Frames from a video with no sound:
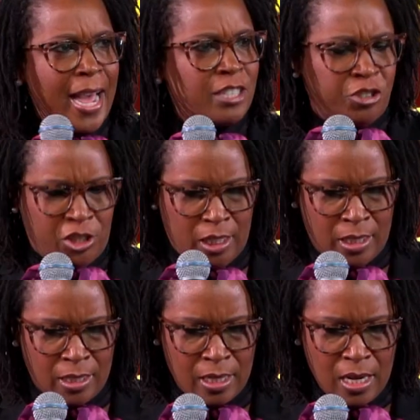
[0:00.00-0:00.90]

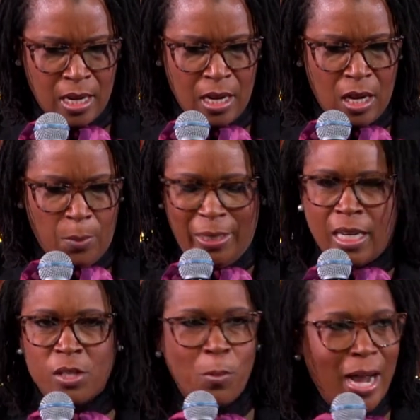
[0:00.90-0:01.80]
action.
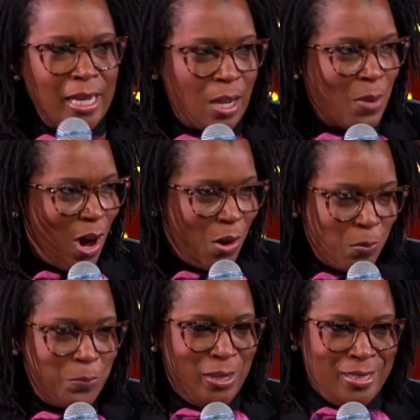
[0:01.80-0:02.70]
Because while I'm
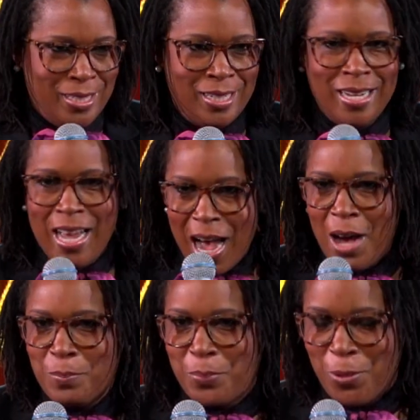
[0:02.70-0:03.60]
hoping,
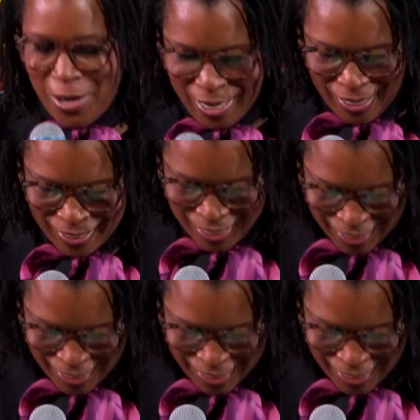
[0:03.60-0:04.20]
I'm praying.